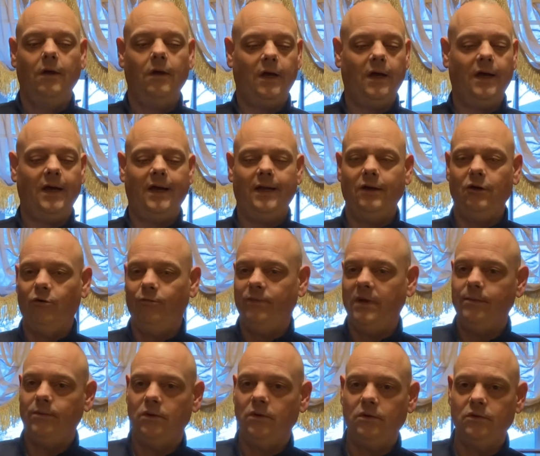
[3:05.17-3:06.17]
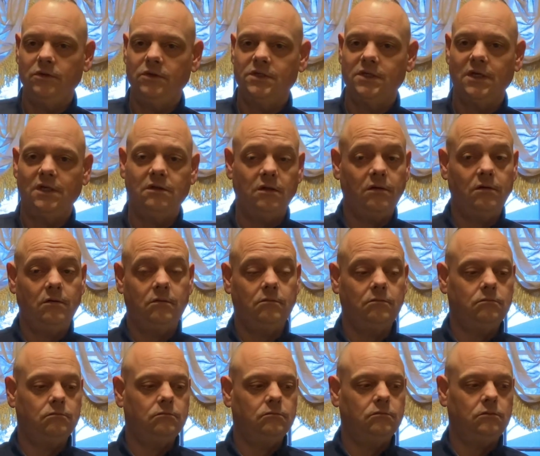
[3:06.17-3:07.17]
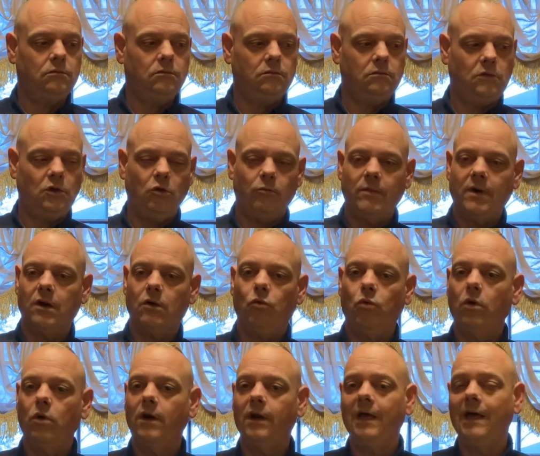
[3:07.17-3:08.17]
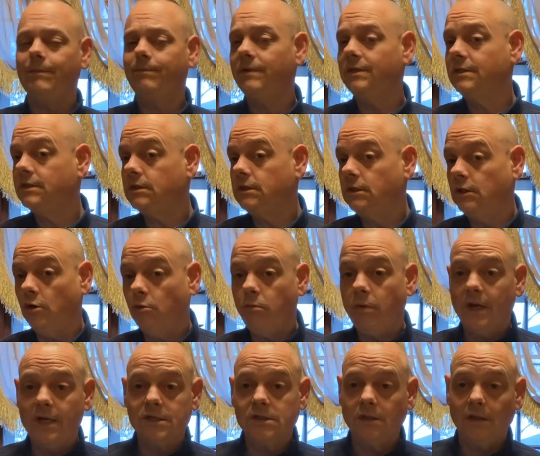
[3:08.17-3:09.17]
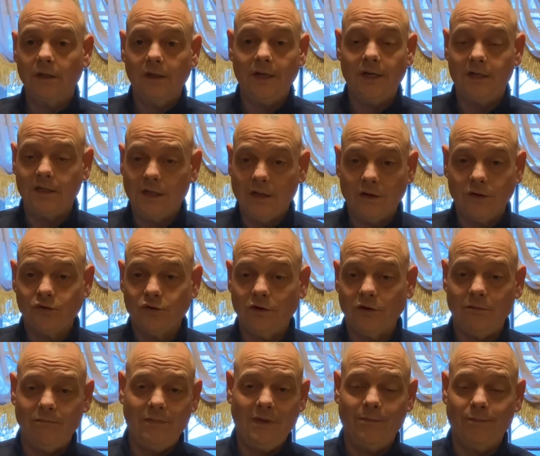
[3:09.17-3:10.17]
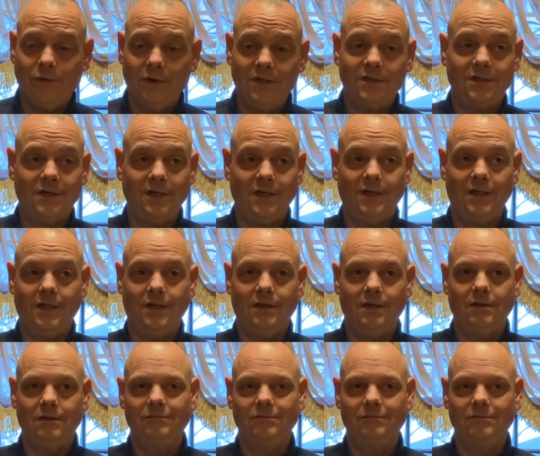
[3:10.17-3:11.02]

I know people who say that no matter what happens, nobody's going to let Donald Trump be president again.